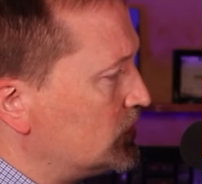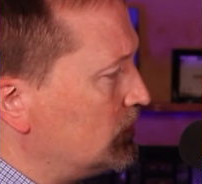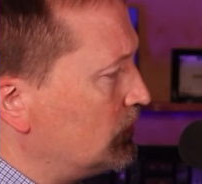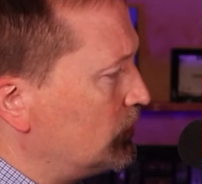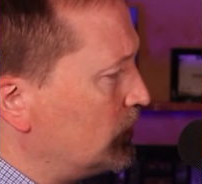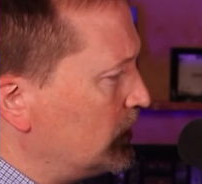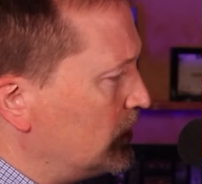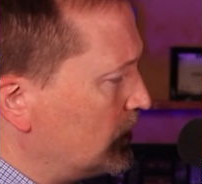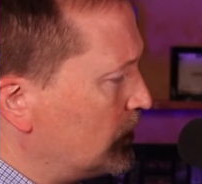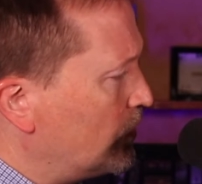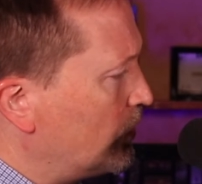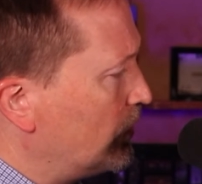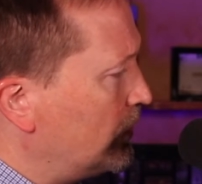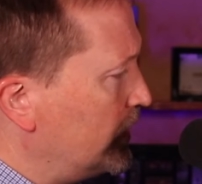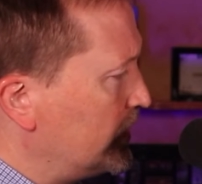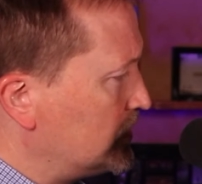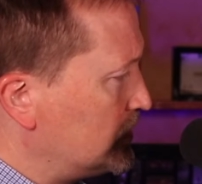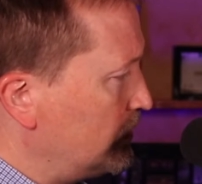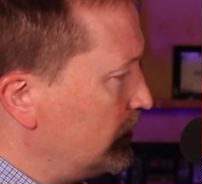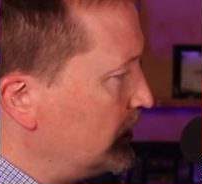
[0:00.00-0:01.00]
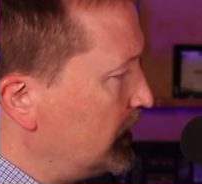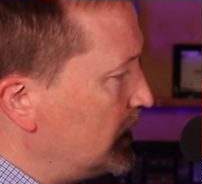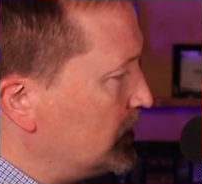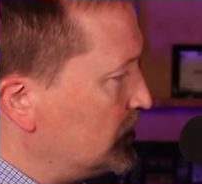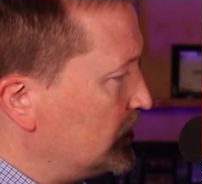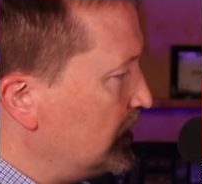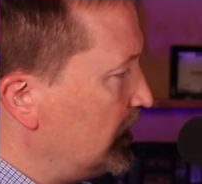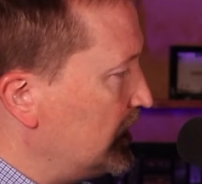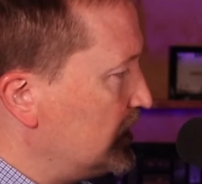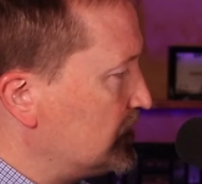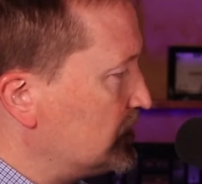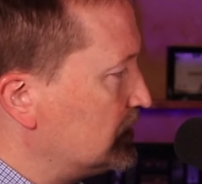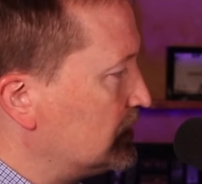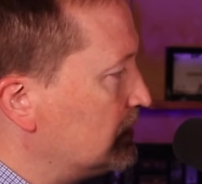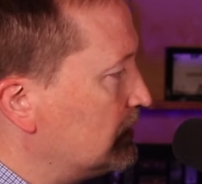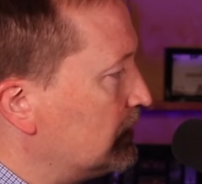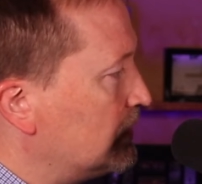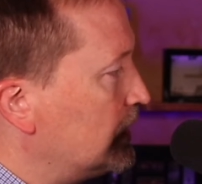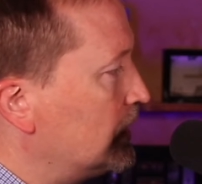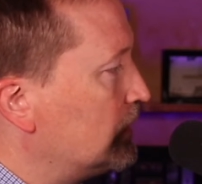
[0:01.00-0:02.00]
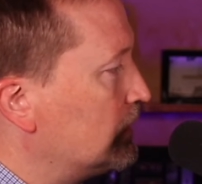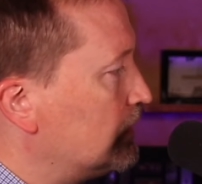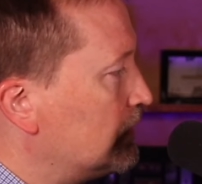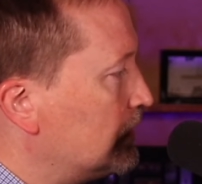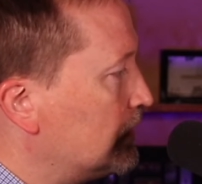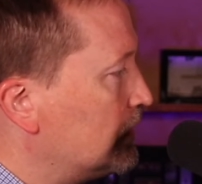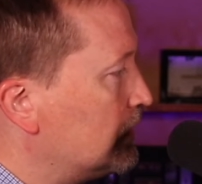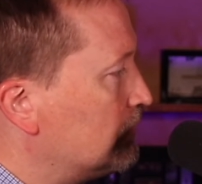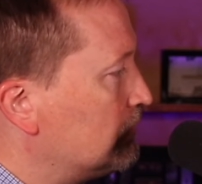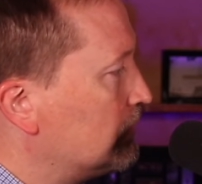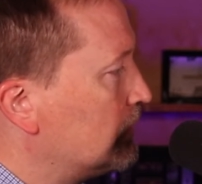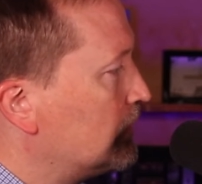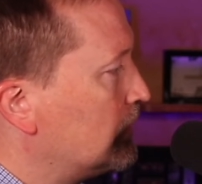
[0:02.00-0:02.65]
with a correlation with education and